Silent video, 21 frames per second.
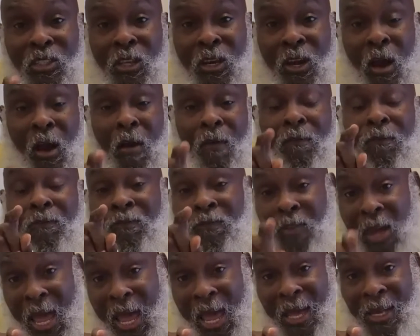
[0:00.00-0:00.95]
that aren't
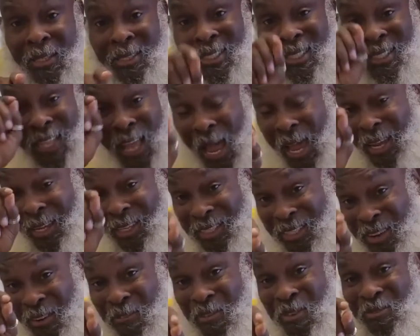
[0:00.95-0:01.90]
facts,
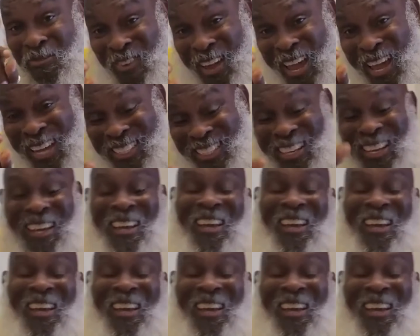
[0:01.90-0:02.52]
scientific facts,